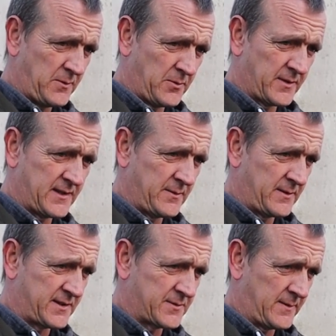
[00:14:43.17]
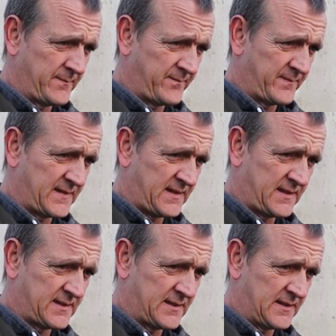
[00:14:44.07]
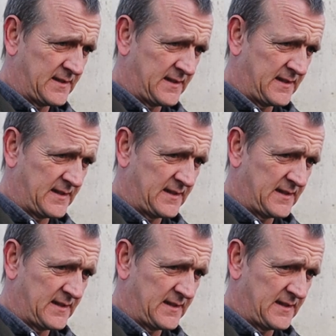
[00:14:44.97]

So what we'll do with this one is,